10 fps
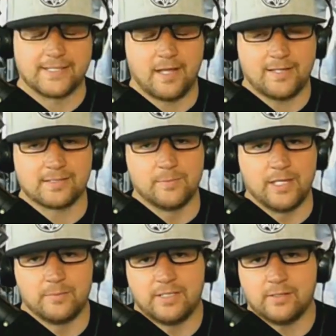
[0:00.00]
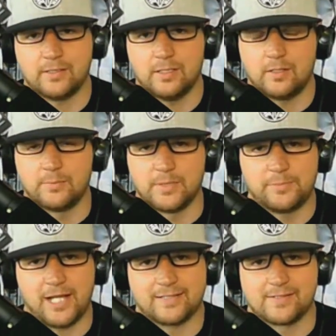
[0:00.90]
awesome, man. I mean, there you go. I mean,
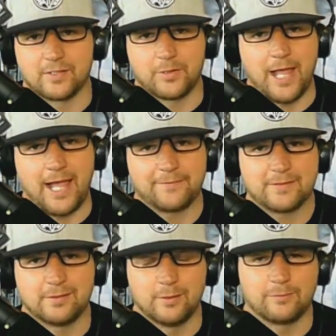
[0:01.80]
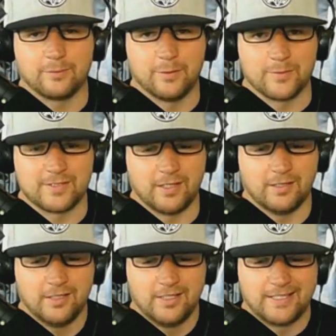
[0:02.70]
practice your craft. For those
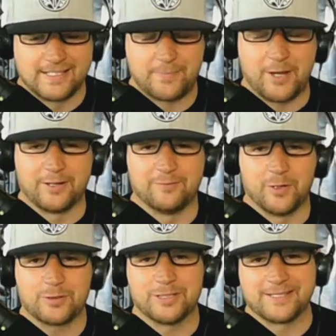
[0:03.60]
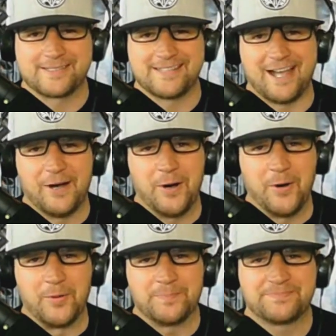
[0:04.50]
aspiring vocalists at
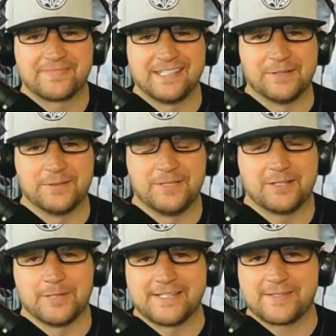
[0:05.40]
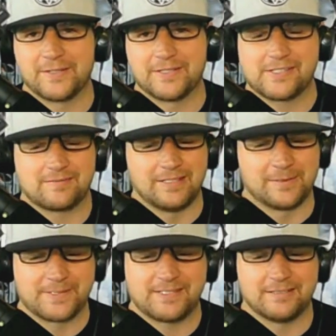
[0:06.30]
home, do your research.
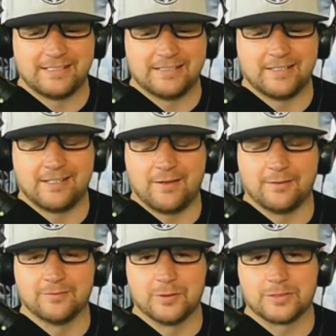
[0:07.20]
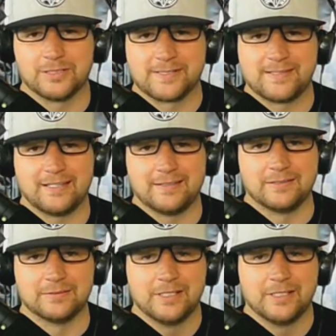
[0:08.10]
Study other vocalists that you